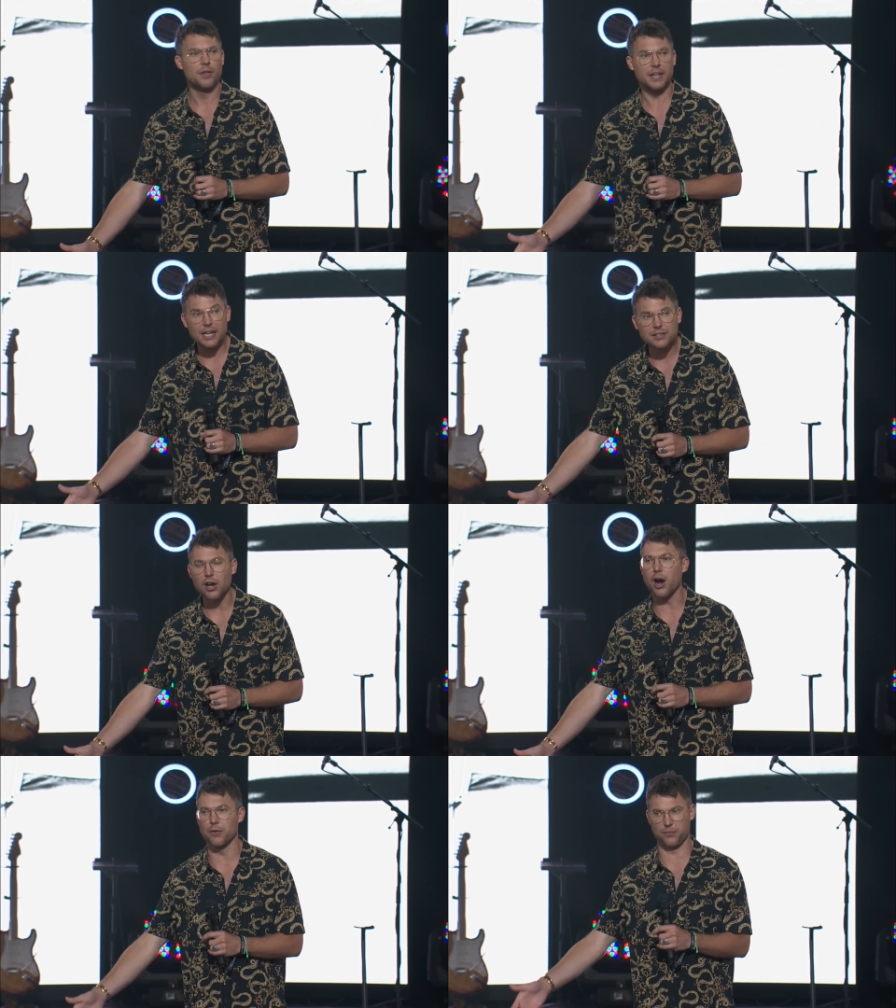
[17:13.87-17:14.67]
these
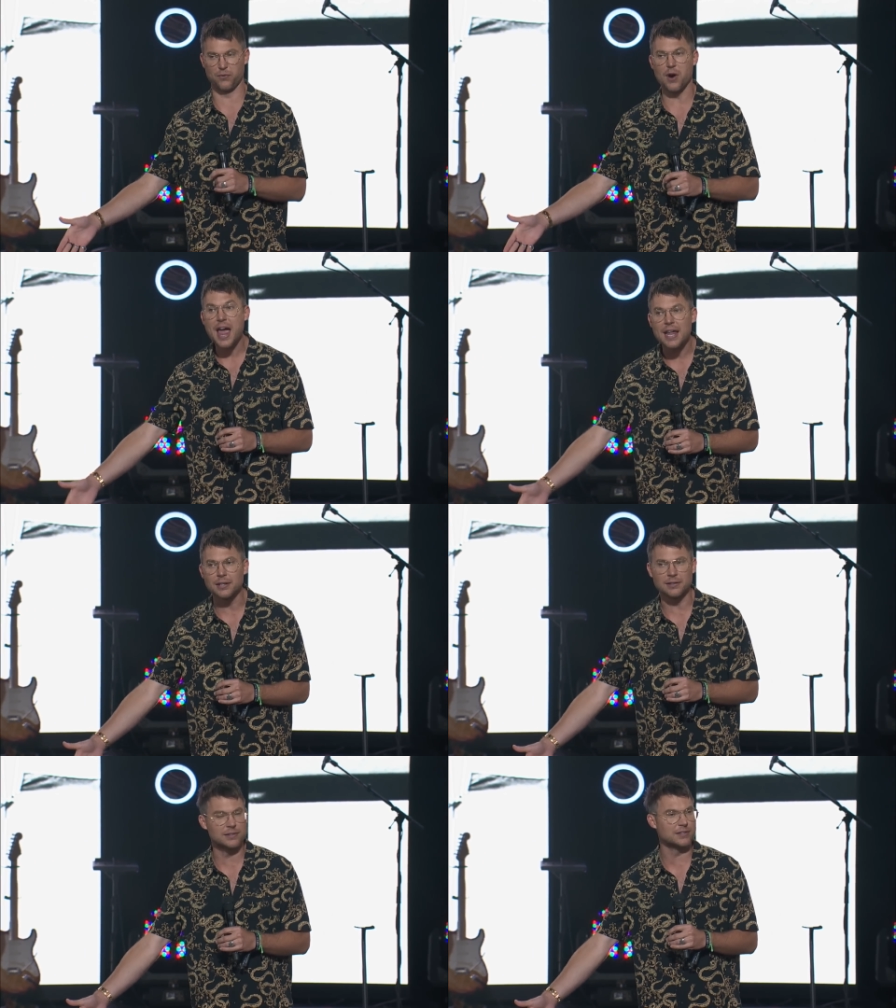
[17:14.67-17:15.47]
are
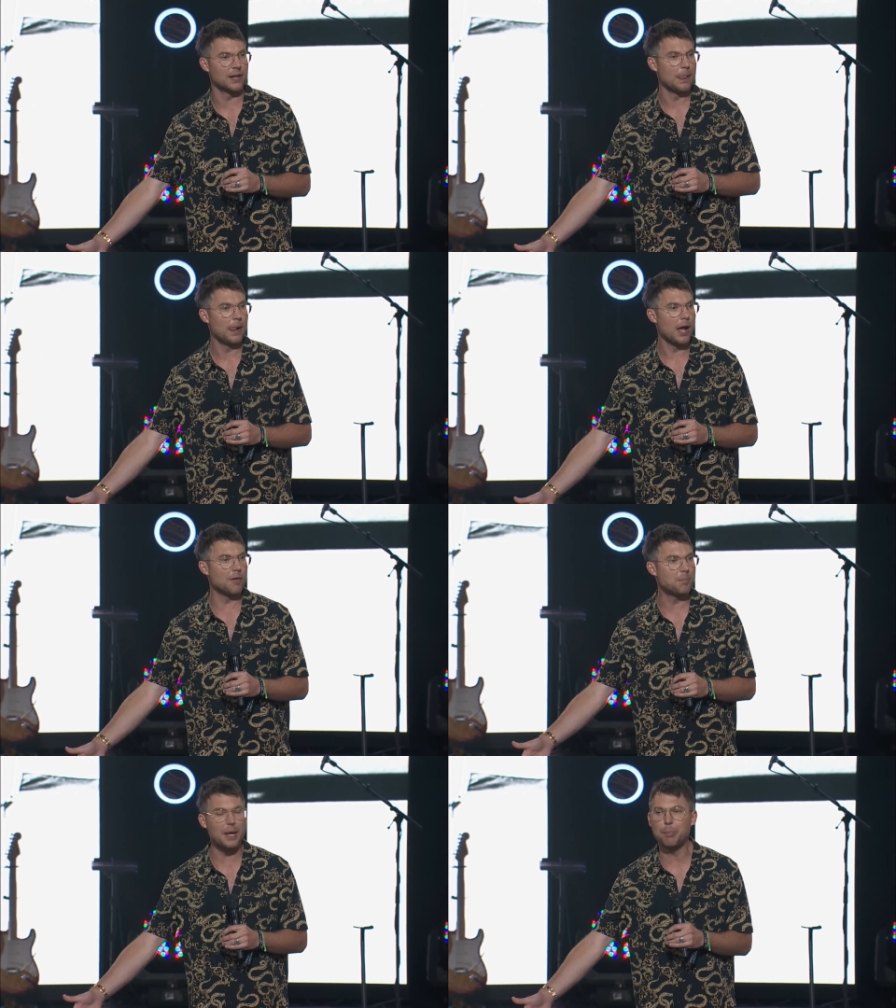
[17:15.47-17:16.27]
friends
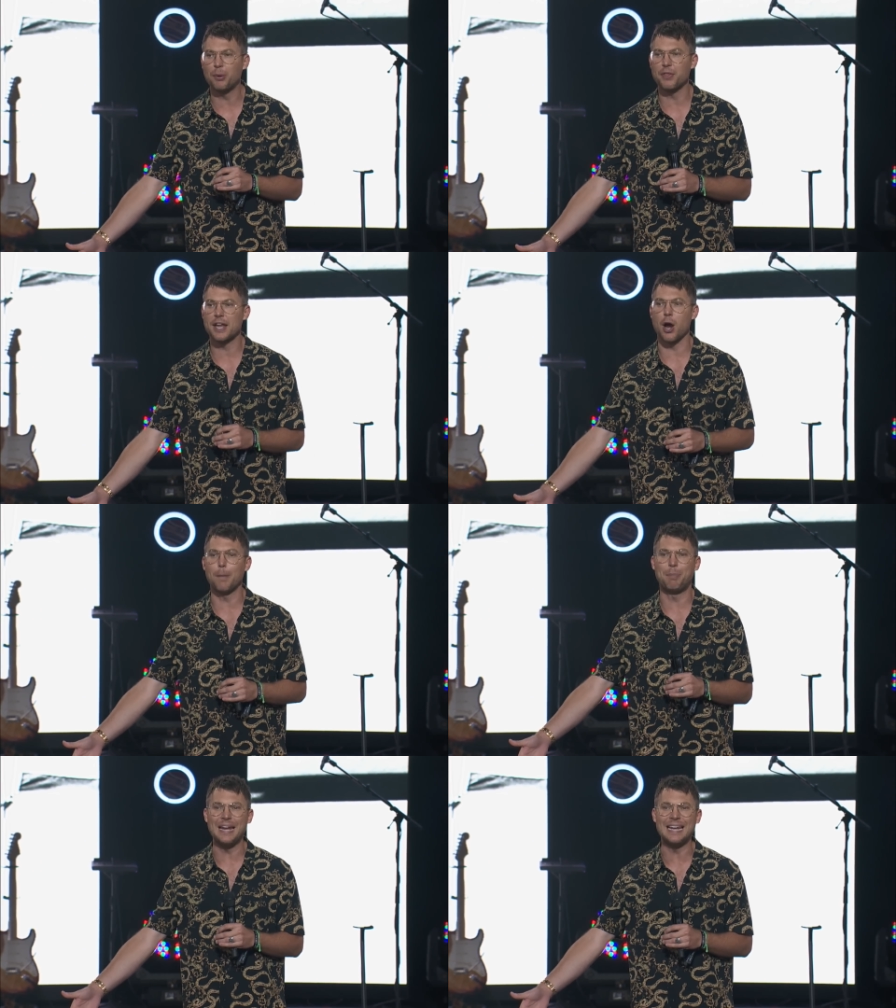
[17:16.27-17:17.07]
of people that
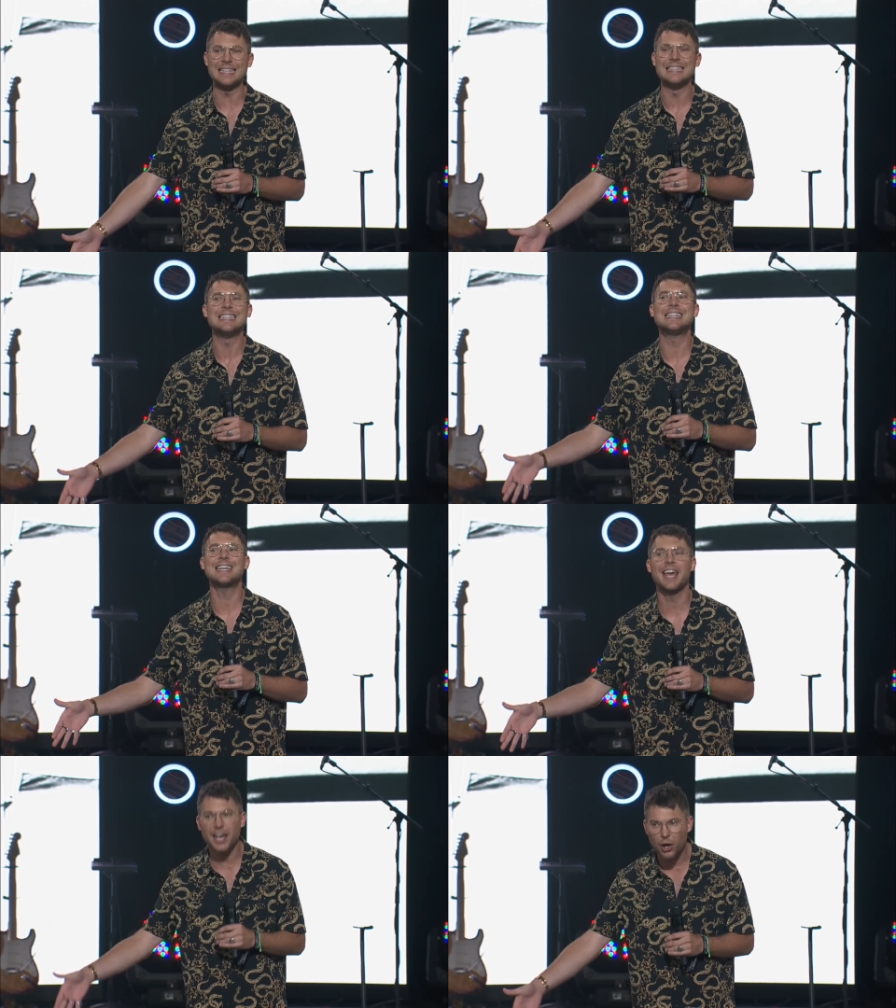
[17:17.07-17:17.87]
are being
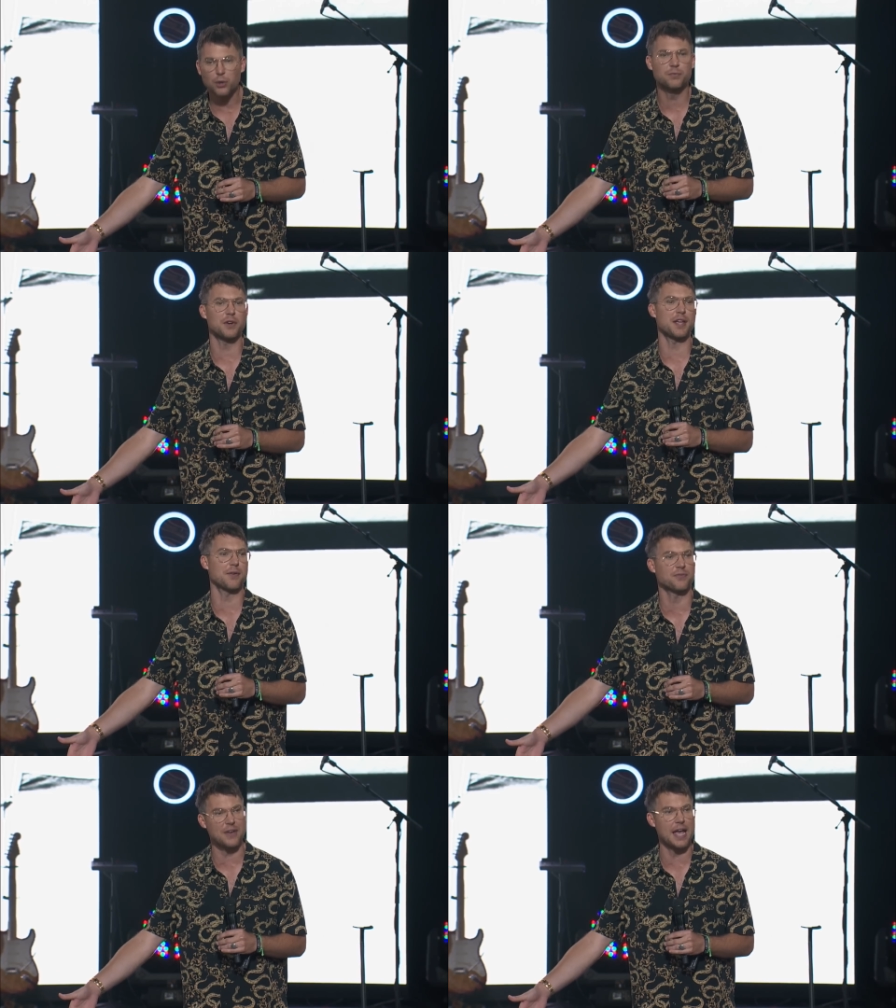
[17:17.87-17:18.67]
killed for
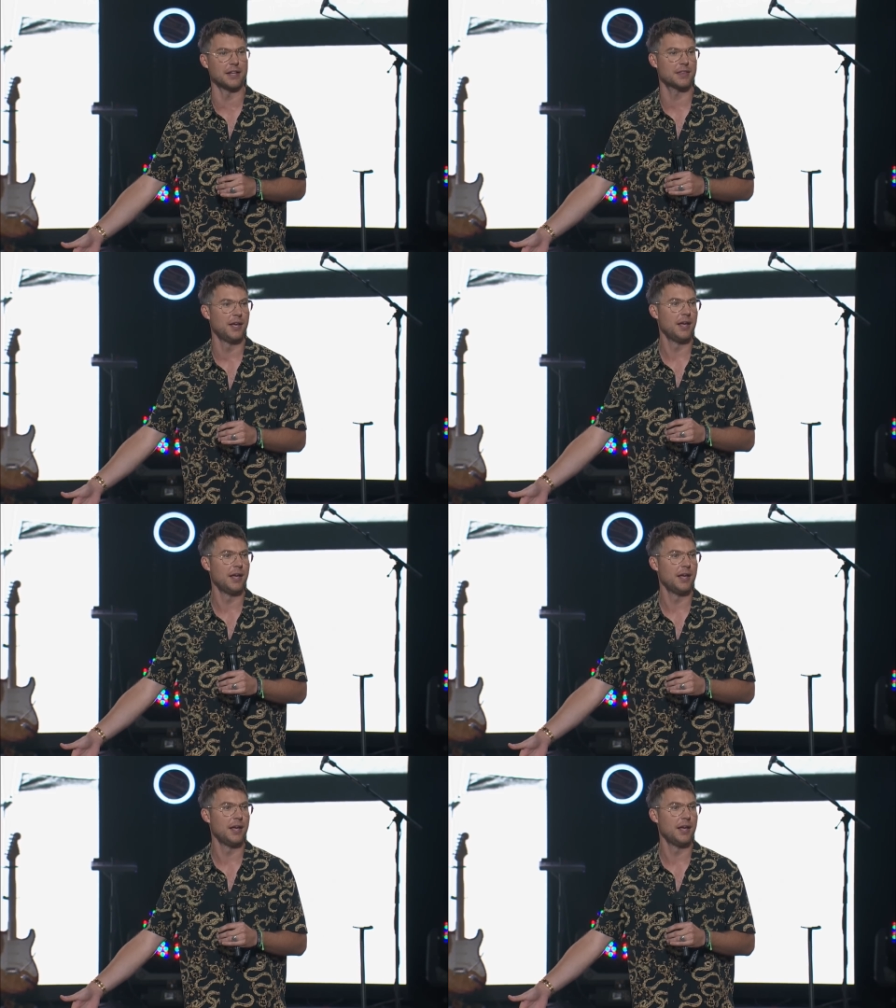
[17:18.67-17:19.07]
their faith.